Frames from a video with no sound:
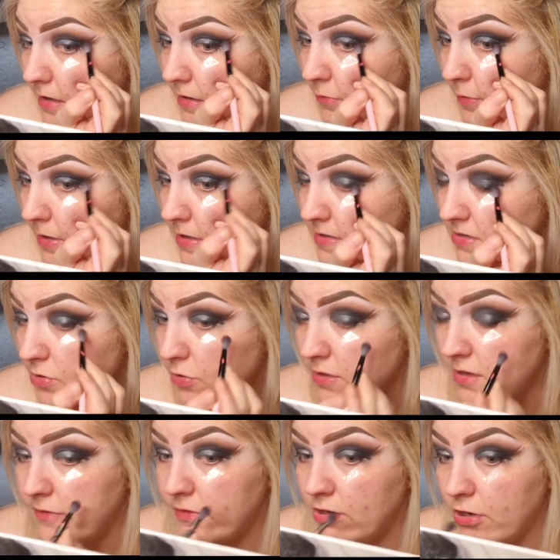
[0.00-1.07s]
like when it's
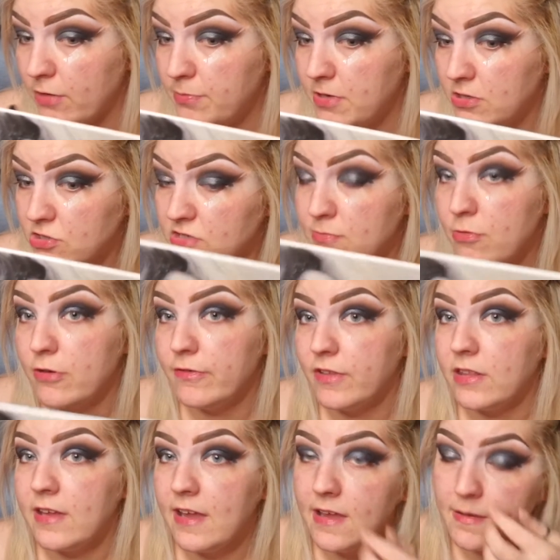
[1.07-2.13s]
not evened up, you just move
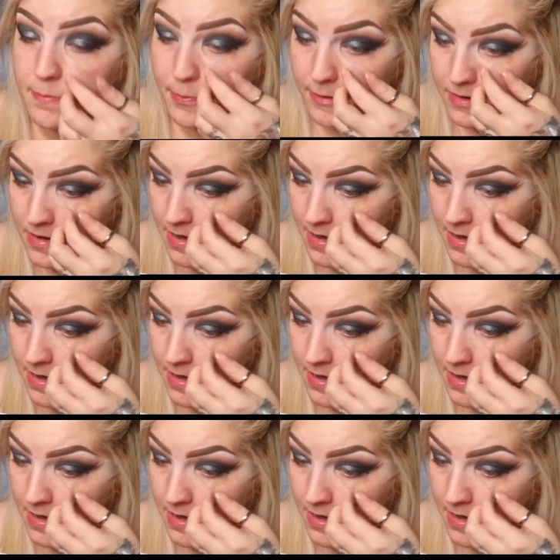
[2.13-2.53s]
the tape.